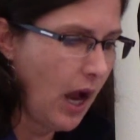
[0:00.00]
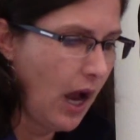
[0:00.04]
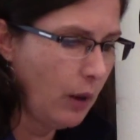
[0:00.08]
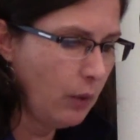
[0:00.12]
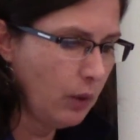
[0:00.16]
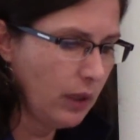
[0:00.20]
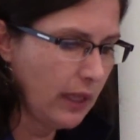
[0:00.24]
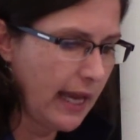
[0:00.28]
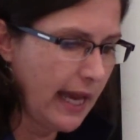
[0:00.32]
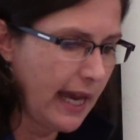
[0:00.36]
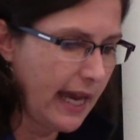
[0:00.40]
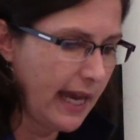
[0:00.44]
I
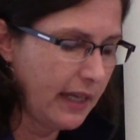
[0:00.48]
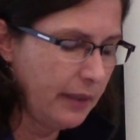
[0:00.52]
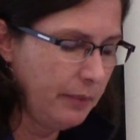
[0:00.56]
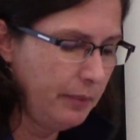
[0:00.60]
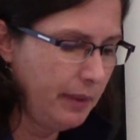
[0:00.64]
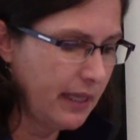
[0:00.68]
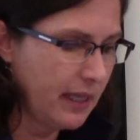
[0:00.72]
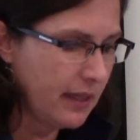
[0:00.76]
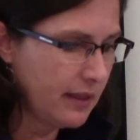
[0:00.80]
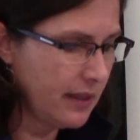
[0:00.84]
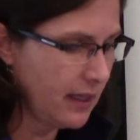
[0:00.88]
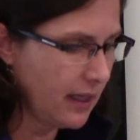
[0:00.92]
will add,
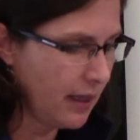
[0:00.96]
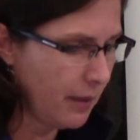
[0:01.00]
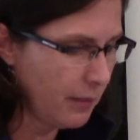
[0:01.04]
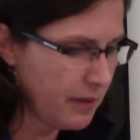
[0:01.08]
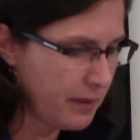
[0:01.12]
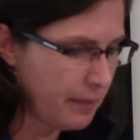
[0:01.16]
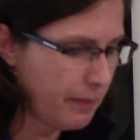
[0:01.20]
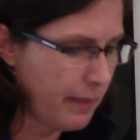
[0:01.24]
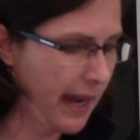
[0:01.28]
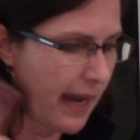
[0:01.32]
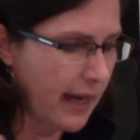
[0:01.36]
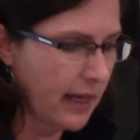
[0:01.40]
because he
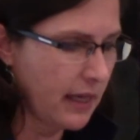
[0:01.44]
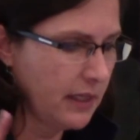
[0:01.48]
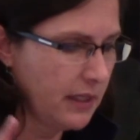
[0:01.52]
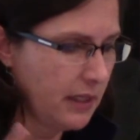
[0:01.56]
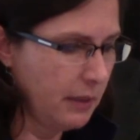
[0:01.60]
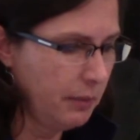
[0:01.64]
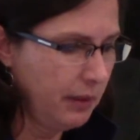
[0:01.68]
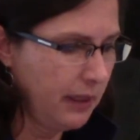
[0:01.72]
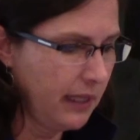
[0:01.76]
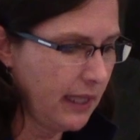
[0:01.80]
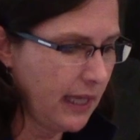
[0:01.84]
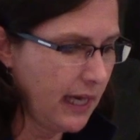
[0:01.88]
comes back
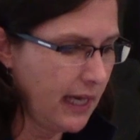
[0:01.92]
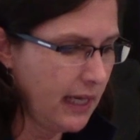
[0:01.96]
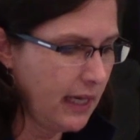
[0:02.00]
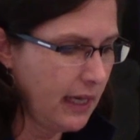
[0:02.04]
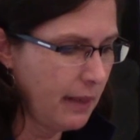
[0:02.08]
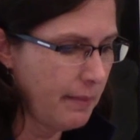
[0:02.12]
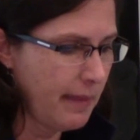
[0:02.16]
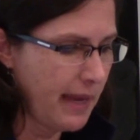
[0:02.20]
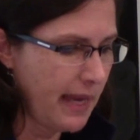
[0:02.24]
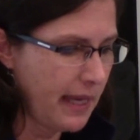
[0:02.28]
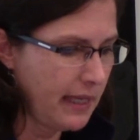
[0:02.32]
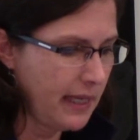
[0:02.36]
into play,
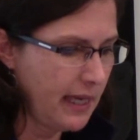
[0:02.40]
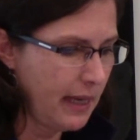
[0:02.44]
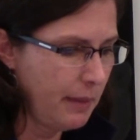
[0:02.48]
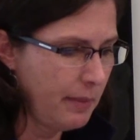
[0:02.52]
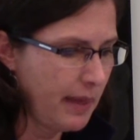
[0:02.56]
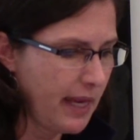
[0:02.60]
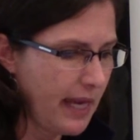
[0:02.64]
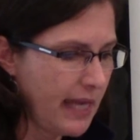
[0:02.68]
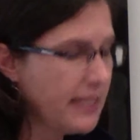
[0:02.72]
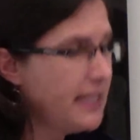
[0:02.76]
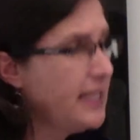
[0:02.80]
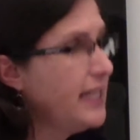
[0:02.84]
a man
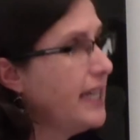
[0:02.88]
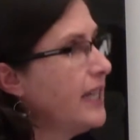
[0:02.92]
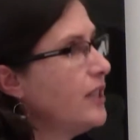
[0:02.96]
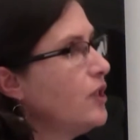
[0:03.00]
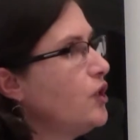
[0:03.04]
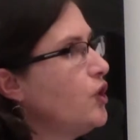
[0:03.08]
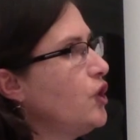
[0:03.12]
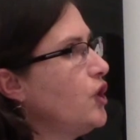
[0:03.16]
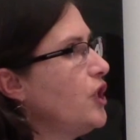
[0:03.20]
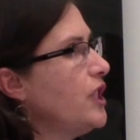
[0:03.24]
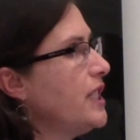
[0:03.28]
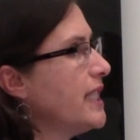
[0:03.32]
named
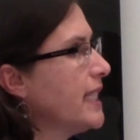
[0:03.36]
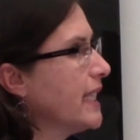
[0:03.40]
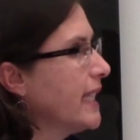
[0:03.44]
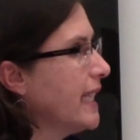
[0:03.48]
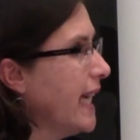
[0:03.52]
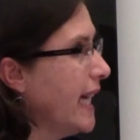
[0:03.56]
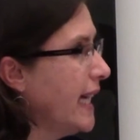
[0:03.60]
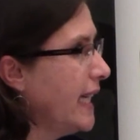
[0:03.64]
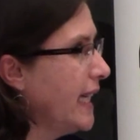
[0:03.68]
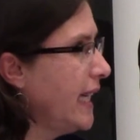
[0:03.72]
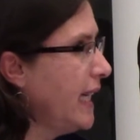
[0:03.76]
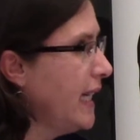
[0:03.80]
Etienne
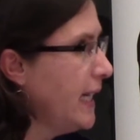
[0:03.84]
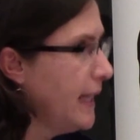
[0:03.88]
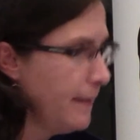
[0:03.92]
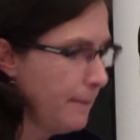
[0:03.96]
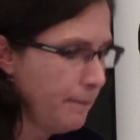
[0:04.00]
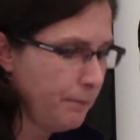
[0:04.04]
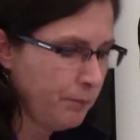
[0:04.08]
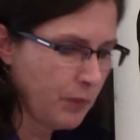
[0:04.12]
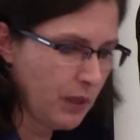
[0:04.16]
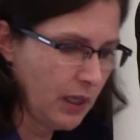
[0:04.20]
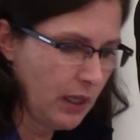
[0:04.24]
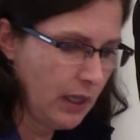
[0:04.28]
Tshisekedi.
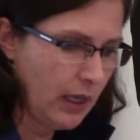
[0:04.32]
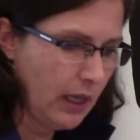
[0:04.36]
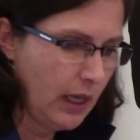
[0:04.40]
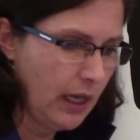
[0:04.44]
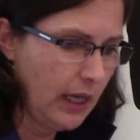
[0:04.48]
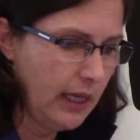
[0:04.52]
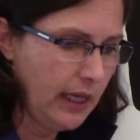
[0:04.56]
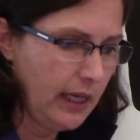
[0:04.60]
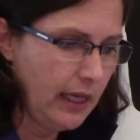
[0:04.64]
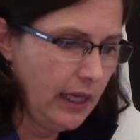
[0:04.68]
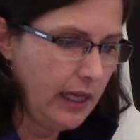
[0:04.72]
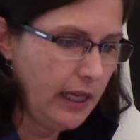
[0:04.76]

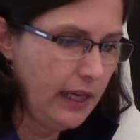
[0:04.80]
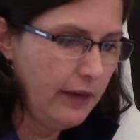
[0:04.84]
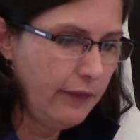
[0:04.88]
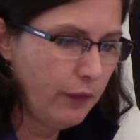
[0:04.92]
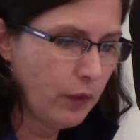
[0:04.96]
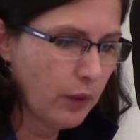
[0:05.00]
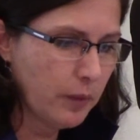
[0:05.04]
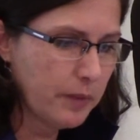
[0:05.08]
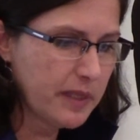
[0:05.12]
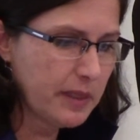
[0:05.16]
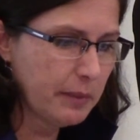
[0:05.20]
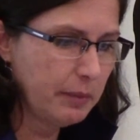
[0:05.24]
He
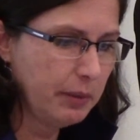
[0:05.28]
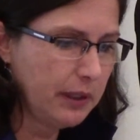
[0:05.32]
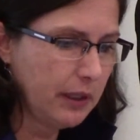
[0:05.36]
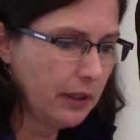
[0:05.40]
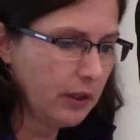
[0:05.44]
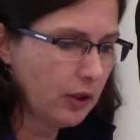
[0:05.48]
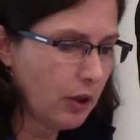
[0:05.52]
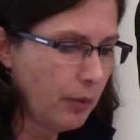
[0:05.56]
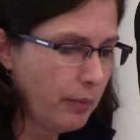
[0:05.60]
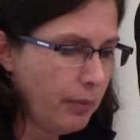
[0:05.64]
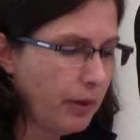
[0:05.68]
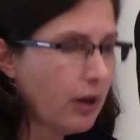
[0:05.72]
forms a
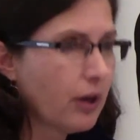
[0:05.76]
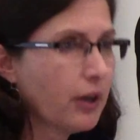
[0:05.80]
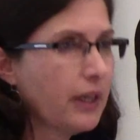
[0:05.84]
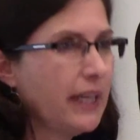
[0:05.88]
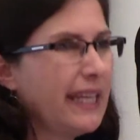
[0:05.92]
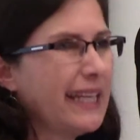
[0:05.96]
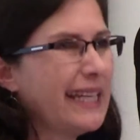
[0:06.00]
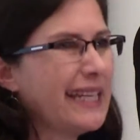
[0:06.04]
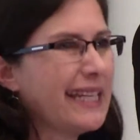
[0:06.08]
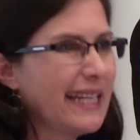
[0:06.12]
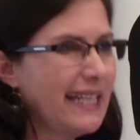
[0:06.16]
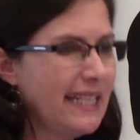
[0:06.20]
political
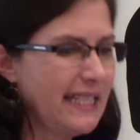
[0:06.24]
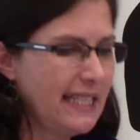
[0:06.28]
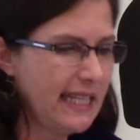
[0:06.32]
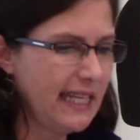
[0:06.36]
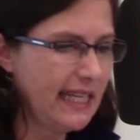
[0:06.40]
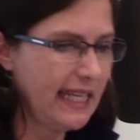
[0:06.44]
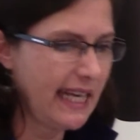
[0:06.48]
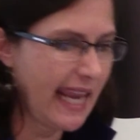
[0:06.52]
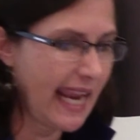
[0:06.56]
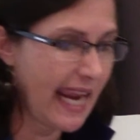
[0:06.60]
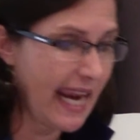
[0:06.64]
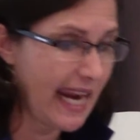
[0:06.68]
party in
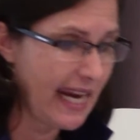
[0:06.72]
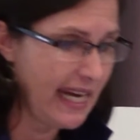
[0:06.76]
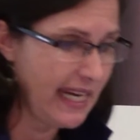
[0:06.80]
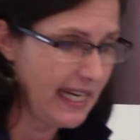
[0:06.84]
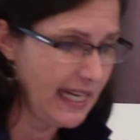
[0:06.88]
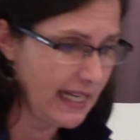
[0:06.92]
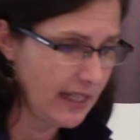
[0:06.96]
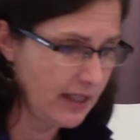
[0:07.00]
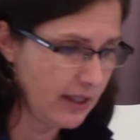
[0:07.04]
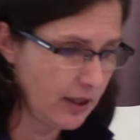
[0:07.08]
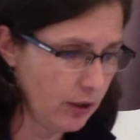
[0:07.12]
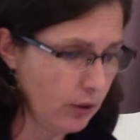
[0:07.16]

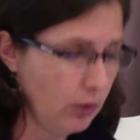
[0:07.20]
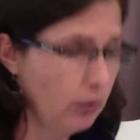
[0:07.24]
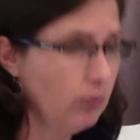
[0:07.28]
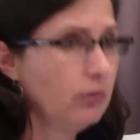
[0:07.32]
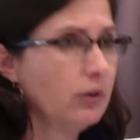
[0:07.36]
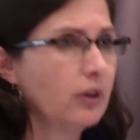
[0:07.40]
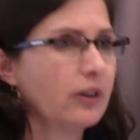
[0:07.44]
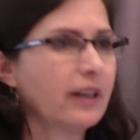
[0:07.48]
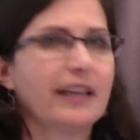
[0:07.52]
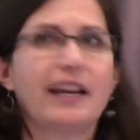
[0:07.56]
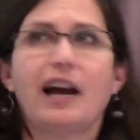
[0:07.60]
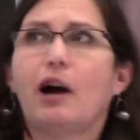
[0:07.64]
1982,
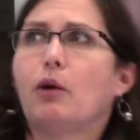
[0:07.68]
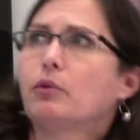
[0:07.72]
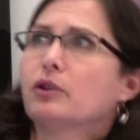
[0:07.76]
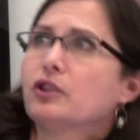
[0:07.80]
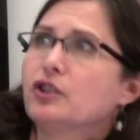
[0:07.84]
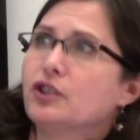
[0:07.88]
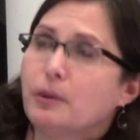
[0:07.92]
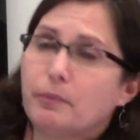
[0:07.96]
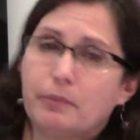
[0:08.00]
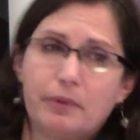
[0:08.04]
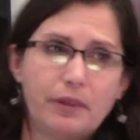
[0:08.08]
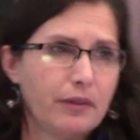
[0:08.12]
look at how we're
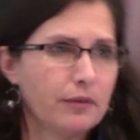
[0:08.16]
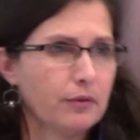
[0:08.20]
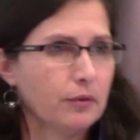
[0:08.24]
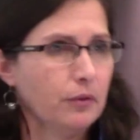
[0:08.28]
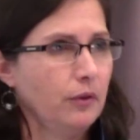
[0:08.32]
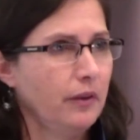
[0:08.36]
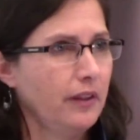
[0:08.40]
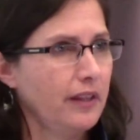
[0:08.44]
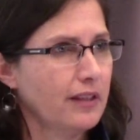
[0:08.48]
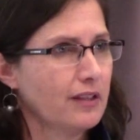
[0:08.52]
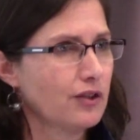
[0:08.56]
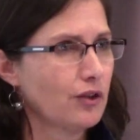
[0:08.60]
jumping
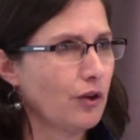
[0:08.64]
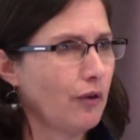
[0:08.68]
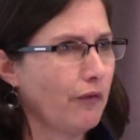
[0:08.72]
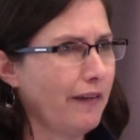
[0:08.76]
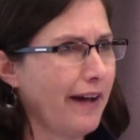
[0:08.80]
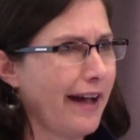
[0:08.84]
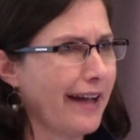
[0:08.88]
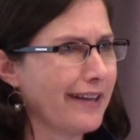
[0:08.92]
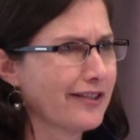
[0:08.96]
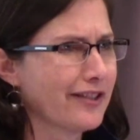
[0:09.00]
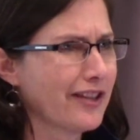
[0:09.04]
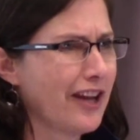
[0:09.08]
through this so
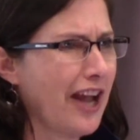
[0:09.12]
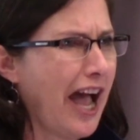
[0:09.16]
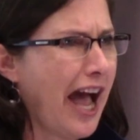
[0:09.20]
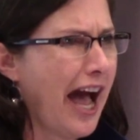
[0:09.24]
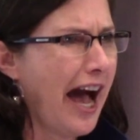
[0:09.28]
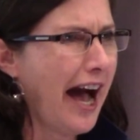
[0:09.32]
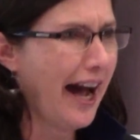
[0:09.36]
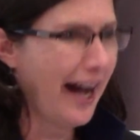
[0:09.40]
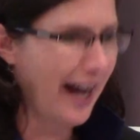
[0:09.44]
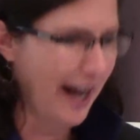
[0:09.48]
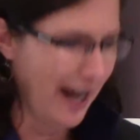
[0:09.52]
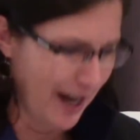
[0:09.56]
fast,
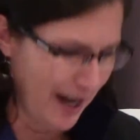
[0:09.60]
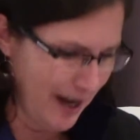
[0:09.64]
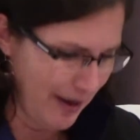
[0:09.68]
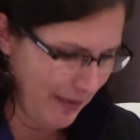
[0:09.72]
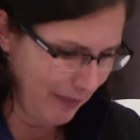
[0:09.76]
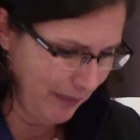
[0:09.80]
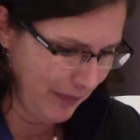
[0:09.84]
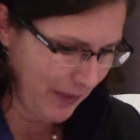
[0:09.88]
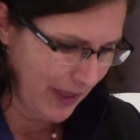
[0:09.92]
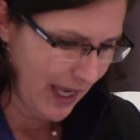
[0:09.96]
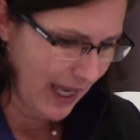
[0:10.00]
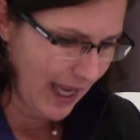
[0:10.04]

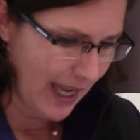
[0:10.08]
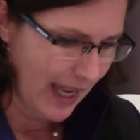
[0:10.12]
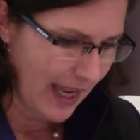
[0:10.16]
to